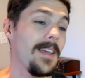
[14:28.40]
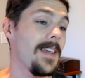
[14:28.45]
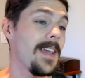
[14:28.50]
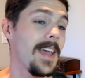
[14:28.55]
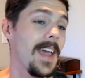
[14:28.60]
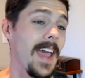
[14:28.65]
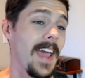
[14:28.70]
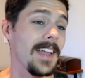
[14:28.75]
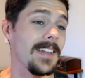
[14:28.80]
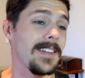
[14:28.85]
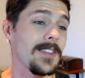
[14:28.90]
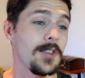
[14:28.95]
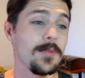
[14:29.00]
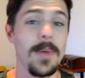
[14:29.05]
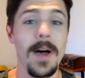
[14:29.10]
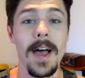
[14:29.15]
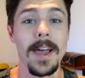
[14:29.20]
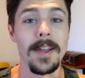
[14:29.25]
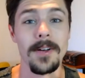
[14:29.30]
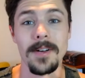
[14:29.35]
and
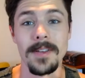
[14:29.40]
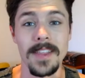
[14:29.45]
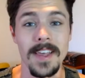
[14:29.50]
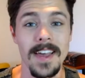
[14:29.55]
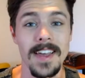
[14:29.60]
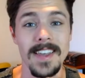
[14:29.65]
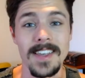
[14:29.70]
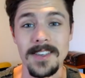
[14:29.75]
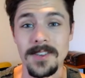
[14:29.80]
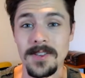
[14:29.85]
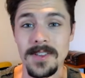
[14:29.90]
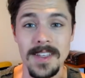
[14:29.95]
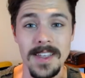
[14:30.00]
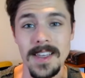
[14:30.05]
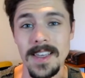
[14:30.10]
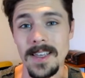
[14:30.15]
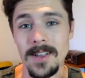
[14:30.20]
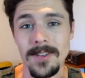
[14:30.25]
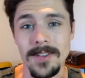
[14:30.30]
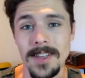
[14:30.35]
despite all that, his knee
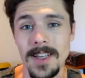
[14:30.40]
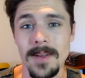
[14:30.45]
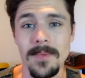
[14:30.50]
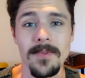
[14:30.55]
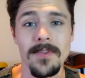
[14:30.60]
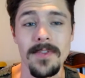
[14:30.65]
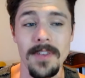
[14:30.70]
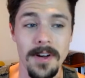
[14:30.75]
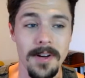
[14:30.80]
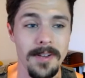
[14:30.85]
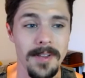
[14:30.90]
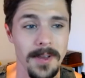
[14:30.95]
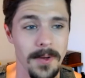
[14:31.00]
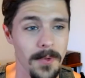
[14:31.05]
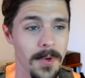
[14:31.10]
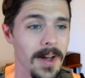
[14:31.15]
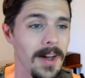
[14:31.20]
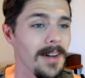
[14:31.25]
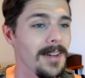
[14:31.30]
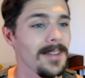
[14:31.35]
healed up fairly
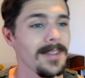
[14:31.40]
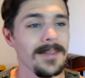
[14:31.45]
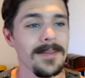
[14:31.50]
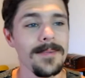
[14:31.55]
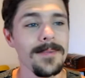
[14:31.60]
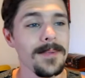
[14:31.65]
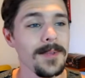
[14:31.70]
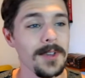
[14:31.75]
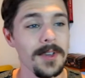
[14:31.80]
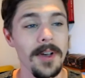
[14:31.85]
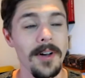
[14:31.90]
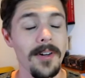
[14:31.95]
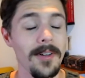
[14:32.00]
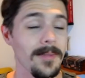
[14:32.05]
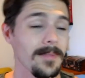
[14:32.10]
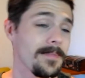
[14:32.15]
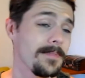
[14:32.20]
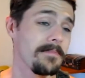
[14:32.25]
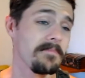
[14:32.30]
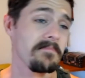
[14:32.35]
well.
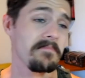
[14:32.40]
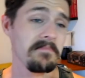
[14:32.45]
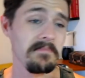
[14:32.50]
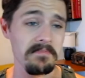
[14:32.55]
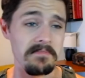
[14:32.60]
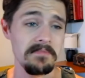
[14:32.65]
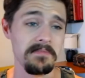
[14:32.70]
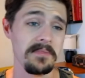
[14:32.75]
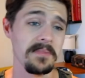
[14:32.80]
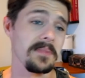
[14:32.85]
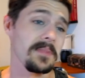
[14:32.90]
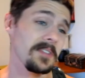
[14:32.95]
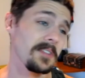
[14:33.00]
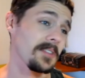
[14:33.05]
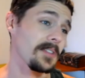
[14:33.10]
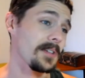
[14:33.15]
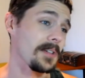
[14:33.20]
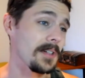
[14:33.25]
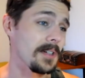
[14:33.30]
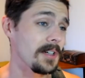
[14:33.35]
So,
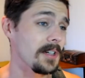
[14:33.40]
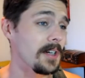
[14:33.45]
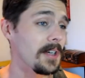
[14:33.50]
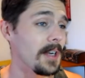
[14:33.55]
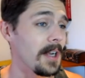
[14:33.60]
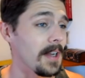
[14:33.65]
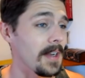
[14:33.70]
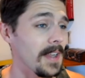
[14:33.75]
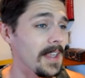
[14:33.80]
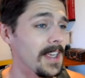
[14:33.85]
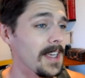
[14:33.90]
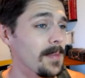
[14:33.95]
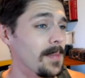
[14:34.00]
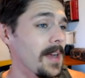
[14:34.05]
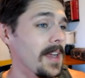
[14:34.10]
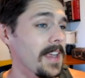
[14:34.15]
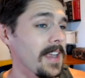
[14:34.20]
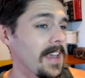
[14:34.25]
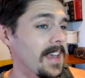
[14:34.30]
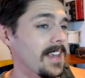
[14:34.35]
good on him,
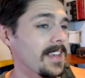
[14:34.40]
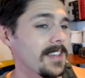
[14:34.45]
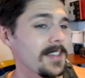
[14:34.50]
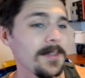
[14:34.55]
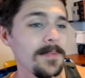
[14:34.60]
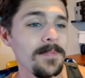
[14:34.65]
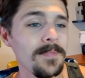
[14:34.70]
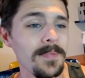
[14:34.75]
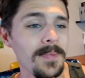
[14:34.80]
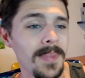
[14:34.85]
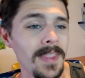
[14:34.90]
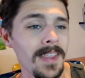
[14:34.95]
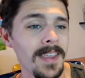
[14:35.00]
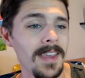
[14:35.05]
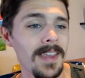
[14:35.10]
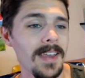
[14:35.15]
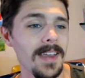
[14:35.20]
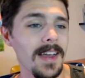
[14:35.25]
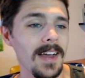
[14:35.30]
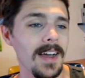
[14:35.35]
I guess.
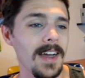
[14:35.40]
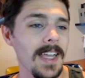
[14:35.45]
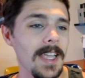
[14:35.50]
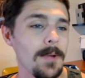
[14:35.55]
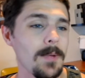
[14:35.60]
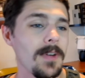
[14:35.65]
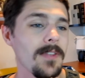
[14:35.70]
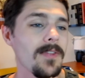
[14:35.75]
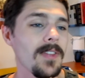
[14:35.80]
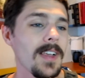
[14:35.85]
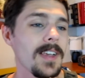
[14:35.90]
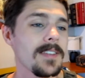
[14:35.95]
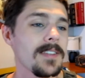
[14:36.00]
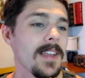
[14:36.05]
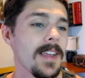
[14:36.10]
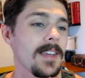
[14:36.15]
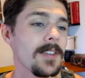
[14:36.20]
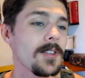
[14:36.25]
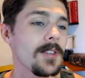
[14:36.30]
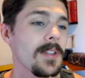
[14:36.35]
He reflects
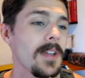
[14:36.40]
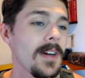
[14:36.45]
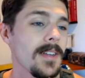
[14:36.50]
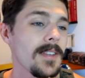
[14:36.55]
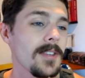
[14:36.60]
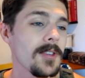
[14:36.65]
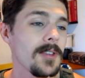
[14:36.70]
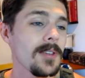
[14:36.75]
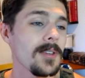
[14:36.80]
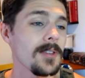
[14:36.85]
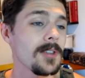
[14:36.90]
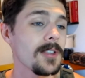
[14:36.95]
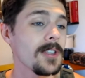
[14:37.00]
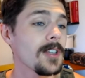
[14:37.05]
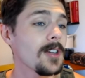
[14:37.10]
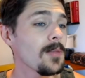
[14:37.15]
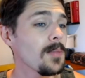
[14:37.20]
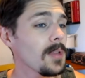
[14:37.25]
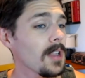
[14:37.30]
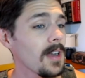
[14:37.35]
that his thoughts
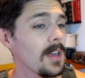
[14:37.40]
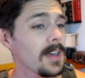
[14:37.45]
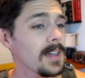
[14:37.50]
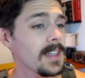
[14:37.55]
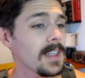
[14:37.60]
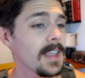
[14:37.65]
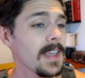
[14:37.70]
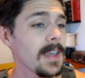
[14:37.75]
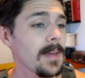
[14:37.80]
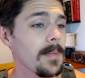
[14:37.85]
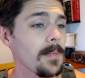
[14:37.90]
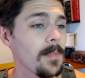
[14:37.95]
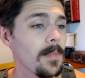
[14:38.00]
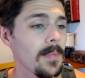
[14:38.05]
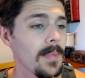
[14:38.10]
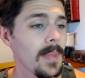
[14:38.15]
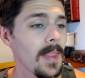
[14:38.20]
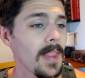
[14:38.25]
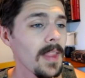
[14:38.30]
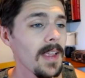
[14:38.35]
still belong to him
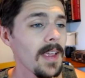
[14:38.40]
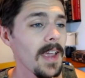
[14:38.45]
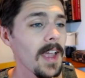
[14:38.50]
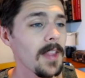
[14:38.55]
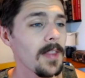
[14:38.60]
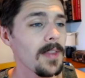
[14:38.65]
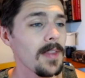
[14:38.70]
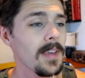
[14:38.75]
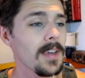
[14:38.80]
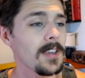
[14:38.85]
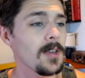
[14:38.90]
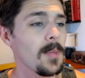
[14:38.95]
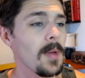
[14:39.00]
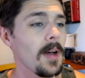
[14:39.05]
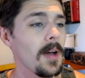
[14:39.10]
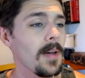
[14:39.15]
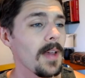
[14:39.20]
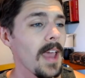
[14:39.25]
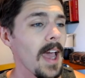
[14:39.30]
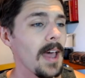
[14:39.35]
and thinks
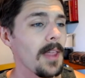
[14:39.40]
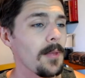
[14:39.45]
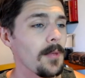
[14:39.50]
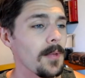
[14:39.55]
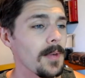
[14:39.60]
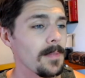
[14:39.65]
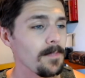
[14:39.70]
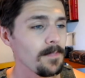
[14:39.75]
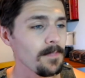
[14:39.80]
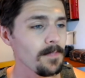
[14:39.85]
about Catherine,